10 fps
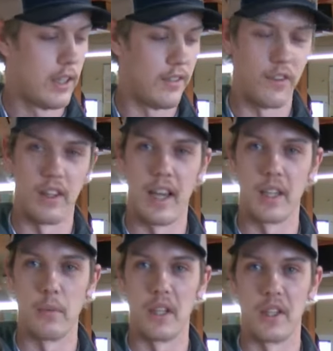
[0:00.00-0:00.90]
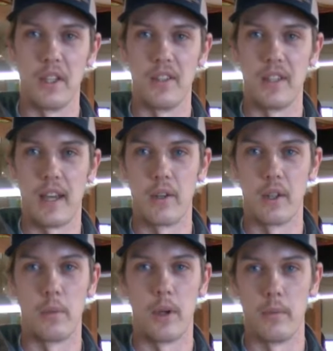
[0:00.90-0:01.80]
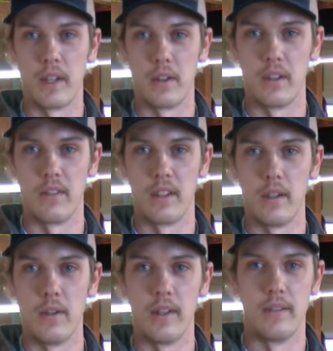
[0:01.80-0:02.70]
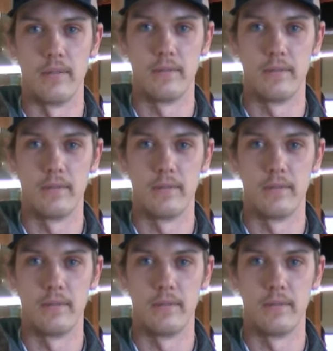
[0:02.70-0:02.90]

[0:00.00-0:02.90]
if a guy can make a good saddle, he could probably make a living doing it.